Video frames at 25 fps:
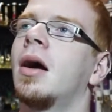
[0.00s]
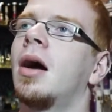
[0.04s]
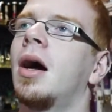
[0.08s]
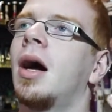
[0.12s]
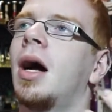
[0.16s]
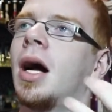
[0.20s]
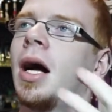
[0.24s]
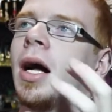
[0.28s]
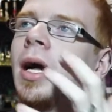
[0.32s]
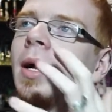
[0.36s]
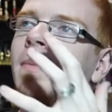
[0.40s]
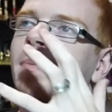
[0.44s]

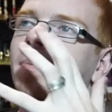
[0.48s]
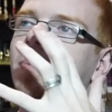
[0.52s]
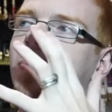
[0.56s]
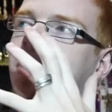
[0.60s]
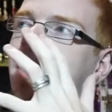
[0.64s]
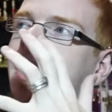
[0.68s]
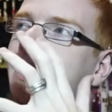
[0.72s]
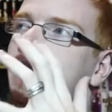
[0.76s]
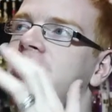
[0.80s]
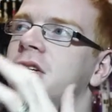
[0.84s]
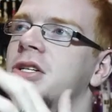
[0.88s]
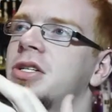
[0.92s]
um,
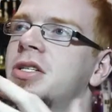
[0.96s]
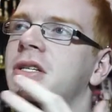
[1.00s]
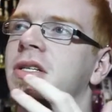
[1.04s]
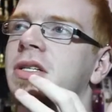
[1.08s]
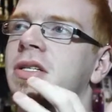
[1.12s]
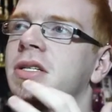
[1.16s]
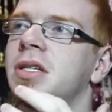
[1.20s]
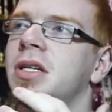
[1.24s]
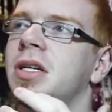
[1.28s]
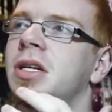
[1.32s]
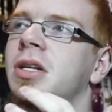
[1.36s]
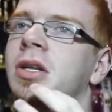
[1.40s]
and just
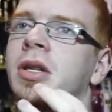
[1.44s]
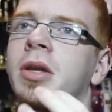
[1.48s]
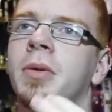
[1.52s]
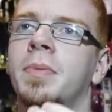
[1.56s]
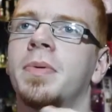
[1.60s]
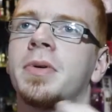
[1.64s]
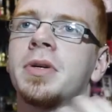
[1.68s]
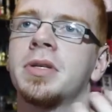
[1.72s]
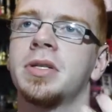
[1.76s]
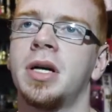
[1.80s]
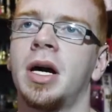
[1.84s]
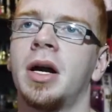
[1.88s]
this the
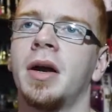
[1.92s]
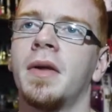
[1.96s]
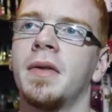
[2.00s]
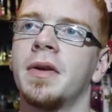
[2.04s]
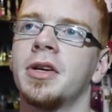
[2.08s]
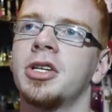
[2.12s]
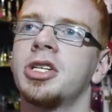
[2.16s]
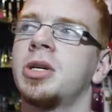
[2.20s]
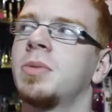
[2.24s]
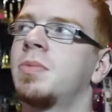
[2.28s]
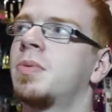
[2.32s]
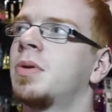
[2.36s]
persona
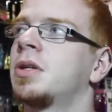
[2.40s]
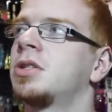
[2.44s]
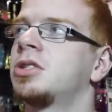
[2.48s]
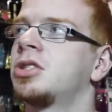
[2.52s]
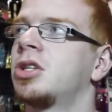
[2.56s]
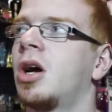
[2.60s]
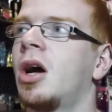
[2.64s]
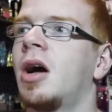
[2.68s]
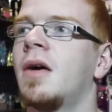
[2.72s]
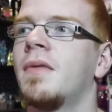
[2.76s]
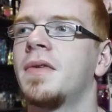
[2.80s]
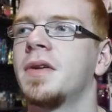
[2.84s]
that she puts
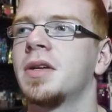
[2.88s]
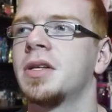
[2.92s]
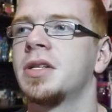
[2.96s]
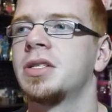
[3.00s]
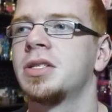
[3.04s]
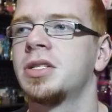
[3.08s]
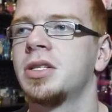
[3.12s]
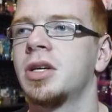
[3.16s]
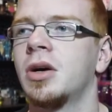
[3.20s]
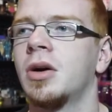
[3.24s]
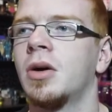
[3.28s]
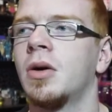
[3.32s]
off is
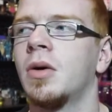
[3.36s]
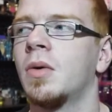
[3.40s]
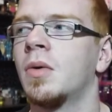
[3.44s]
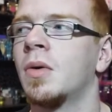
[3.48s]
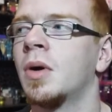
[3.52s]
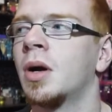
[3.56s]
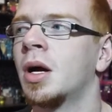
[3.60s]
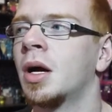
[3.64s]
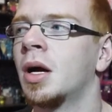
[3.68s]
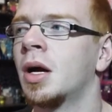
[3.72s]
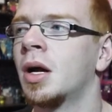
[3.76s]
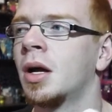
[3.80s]

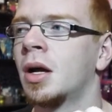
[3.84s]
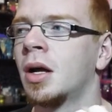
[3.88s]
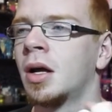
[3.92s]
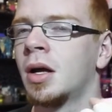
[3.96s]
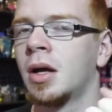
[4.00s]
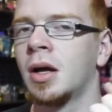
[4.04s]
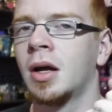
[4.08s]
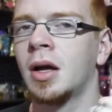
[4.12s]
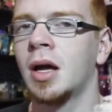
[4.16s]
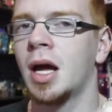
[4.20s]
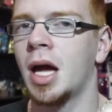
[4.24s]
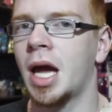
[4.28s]
so
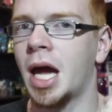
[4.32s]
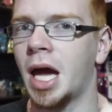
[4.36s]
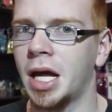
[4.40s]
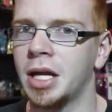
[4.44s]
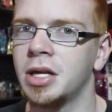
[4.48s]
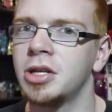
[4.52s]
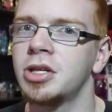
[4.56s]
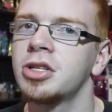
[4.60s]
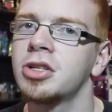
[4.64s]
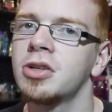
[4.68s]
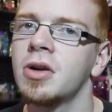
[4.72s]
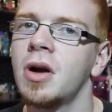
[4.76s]

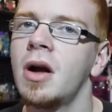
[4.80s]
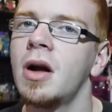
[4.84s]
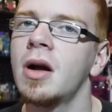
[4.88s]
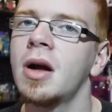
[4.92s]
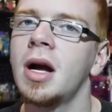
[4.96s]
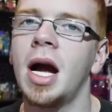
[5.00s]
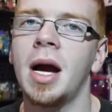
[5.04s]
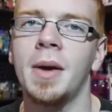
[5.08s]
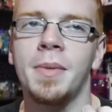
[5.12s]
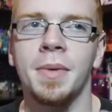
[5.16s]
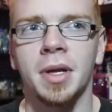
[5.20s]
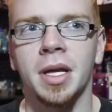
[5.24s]

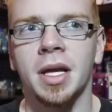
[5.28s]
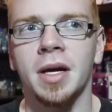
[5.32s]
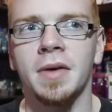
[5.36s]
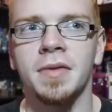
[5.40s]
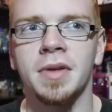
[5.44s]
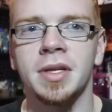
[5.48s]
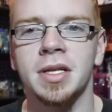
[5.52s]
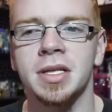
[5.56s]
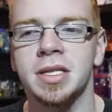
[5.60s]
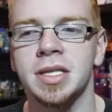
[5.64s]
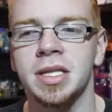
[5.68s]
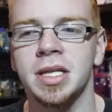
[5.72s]
headstrong. I would
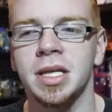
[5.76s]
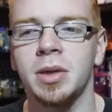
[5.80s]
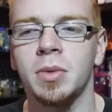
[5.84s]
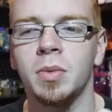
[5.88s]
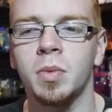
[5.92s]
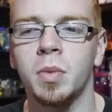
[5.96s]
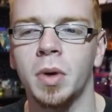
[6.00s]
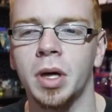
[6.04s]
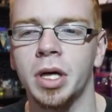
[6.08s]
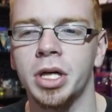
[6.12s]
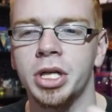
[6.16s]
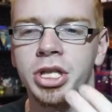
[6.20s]
love to see
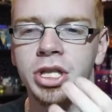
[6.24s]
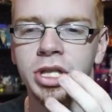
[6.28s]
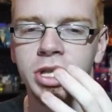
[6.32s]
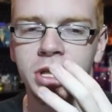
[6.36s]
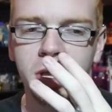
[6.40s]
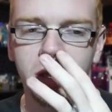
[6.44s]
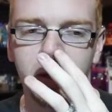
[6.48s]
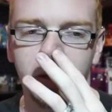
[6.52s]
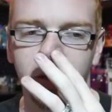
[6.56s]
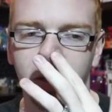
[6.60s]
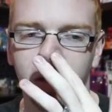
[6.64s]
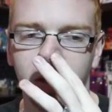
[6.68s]
what
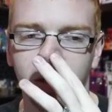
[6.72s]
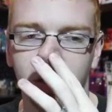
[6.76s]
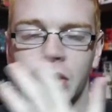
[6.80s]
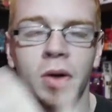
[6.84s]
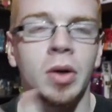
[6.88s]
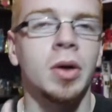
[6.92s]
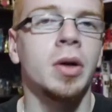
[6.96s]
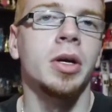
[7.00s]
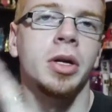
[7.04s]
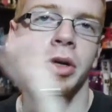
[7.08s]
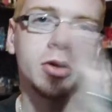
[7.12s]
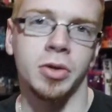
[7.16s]
she
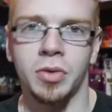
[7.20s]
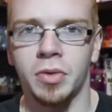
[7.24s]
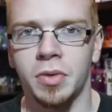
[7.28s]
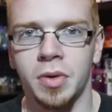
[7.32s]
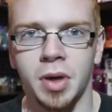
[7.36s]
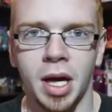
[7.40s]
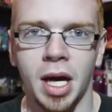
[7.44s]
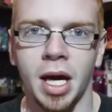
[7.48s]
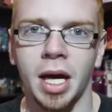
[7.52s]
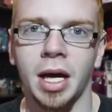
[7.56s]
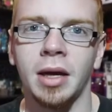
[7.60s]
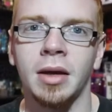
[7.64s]
could
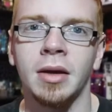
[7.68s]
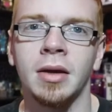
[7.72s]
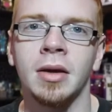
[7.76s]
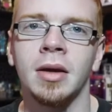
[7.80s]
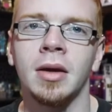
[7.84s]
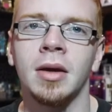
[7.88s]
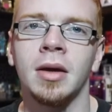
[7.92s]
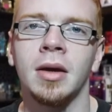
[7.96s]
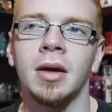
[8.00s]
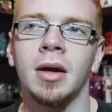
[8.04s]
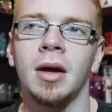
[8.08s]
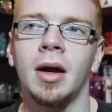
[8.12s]
create,
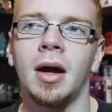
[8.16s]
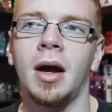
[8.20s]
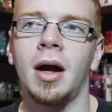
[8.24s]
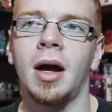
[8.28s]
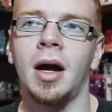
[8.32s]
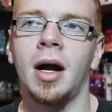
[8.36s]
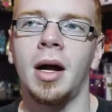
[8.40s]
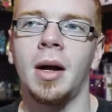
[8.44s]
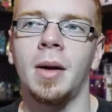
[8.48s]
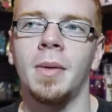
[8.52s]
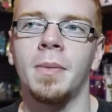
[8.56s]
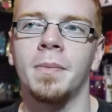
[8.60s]

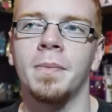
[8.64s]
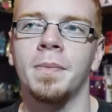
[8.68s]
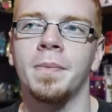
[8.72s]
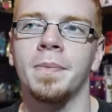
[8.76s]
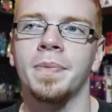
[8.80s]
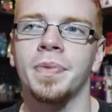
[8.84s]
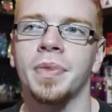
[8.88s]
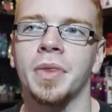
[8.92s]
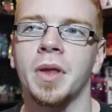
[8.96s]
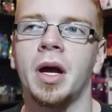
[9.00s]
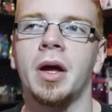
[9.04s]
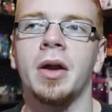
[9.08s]
um,
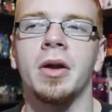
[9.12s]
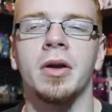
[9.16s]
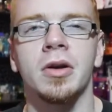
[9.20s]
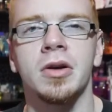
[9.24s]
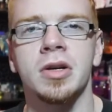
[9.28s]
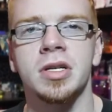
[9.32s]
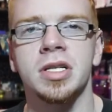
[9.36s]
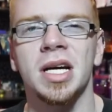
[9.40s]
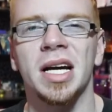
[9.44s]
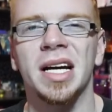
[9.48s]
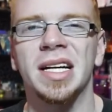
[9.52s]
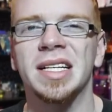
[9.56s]
on
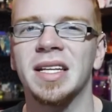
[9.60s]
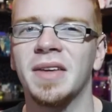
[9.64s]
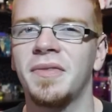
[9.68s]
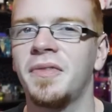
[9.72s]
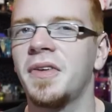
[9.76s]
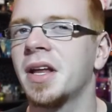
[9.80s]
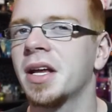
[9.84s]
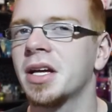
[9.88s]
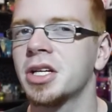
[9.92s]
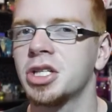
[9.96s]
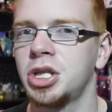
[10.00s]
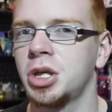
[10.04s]
her side because I
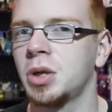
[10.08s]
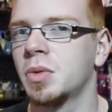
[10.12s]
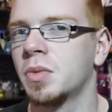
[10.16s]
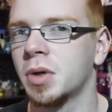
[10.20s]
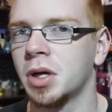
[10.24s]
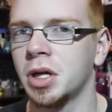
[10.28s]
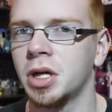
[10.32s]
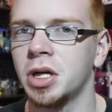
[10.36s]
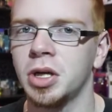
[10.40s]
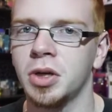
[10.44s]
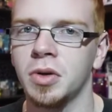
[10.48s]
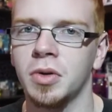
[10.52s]
feel like she
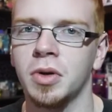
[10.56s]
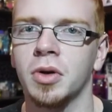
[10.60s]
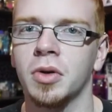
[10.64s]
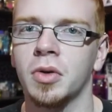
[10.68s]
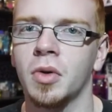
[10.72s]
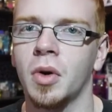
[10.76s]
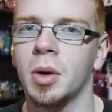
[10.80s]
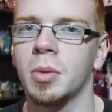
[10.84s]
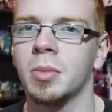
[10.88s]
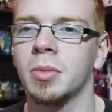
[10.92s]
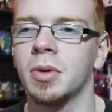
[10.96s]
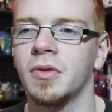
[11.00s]
wouldn't do your
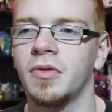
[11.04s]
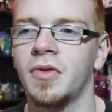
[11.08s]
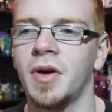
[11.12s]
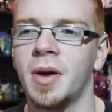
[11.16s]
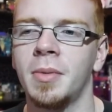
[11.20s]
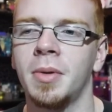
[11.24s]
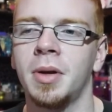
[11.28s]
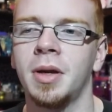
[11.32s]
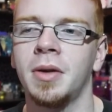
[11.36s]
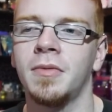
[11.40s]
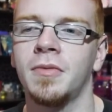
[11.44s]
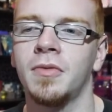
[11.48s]
normal
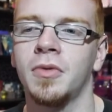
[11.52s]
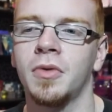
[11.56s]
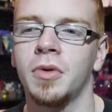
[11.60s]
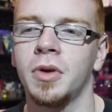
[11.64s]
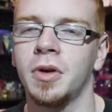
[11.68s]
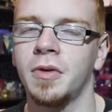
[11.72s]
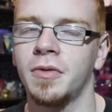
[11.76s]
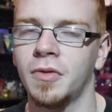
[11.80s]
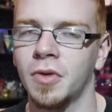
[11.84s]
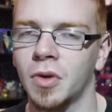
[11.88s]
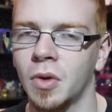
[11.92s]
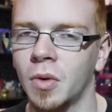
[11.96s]
feminine
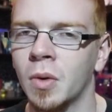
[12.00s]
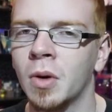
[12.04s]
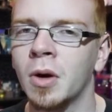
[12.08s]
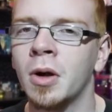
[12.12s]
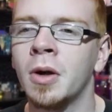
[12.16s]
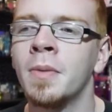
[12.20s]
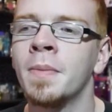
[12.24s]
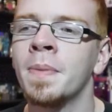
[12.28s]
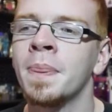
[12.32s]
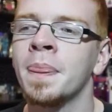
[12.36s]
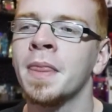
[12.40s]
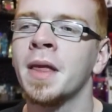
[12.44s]
fruity
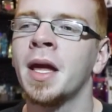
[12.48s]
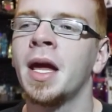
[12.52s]
floral.